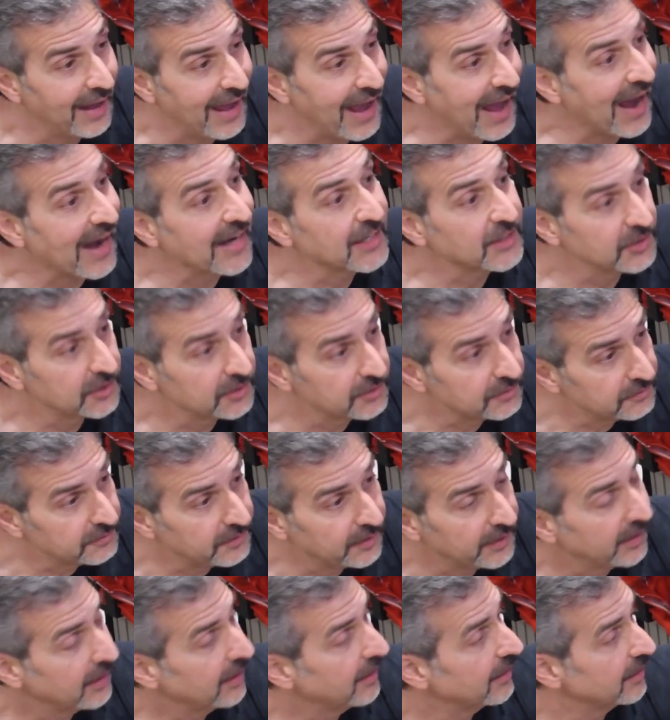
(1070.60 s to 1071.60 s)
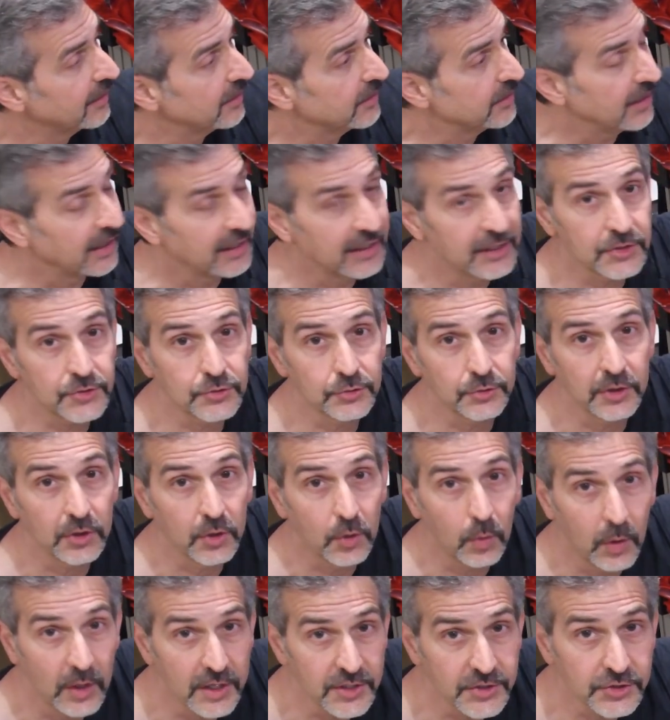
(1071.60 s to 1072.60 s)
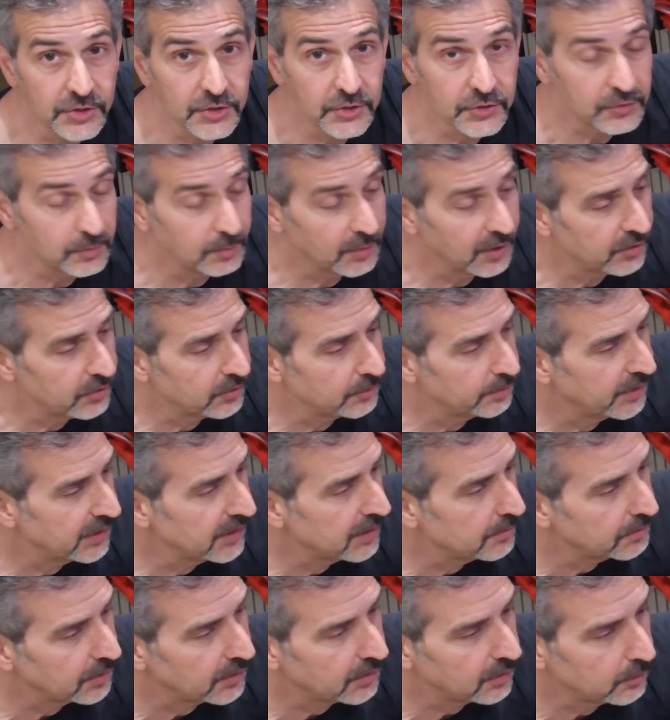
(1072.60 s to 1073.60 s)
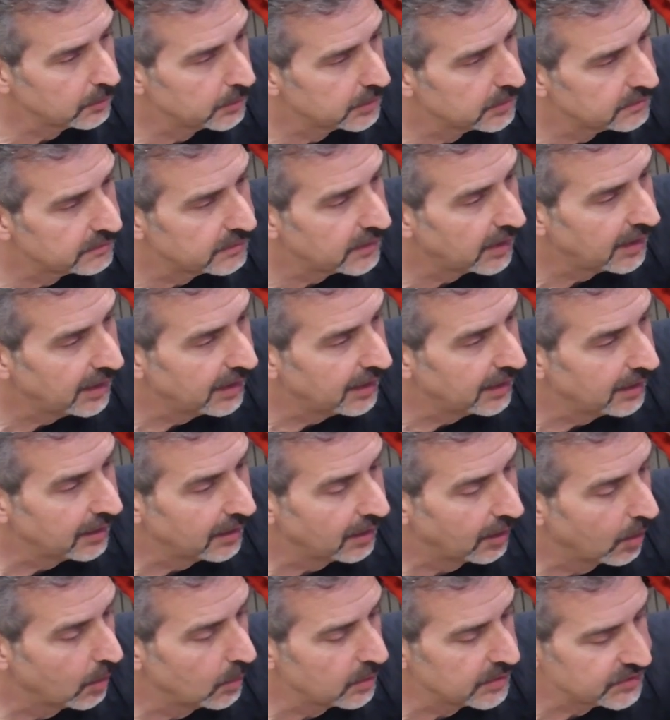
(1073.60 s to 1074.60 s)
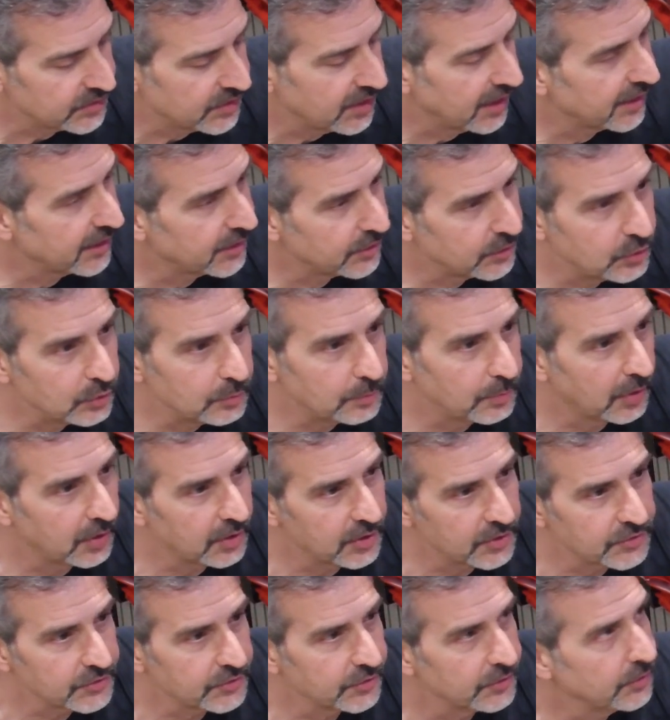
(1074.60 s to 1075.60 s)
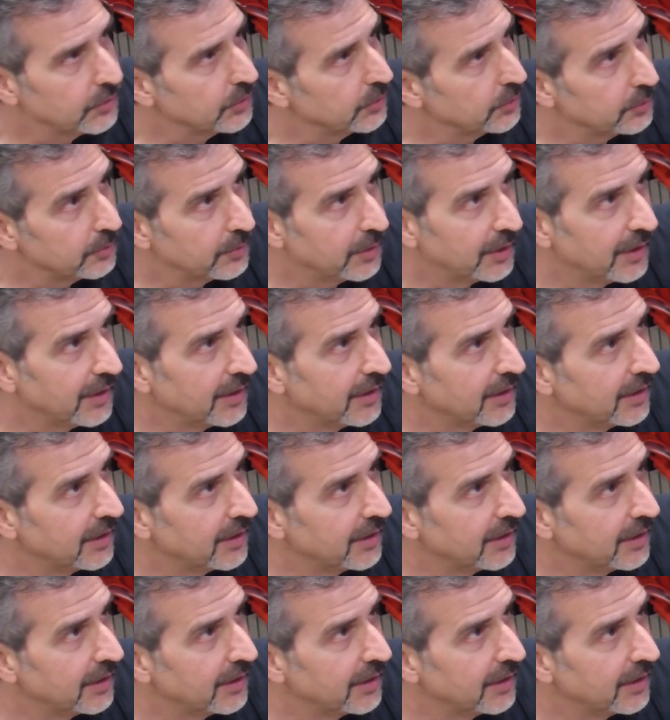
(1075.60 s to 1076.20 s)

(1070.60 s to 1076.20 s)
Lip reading: active and answering questions from other people. We've always got a new person who,